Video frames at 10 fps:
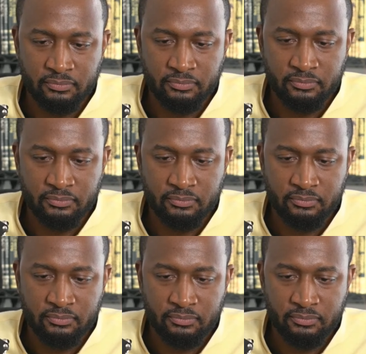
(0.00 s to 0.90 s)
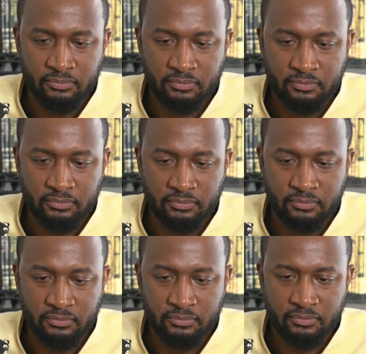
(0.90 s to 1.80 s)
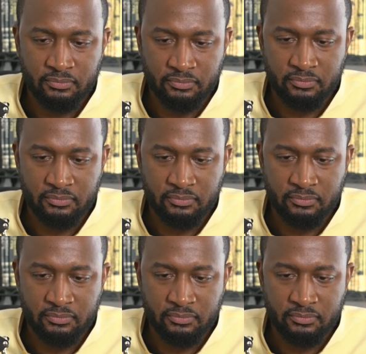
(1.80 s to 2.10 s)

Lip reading: (silent)